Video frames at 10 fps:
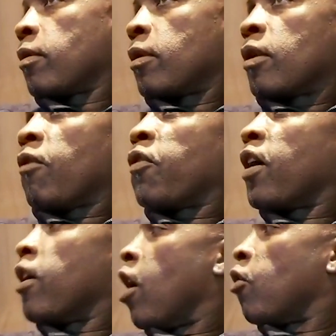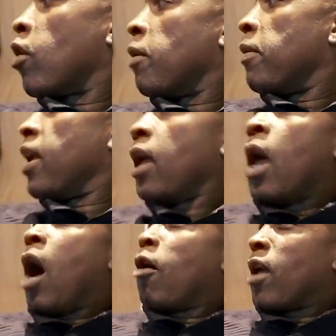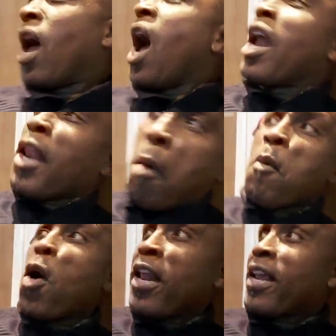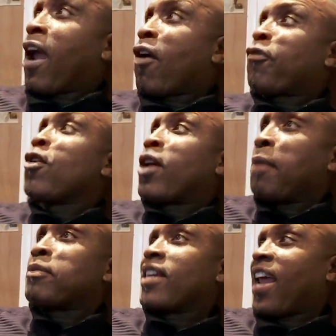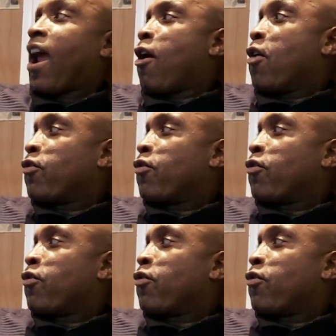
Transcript: Hold on a minute. Hold on. I'm not more than Gareth. You come to Gareth.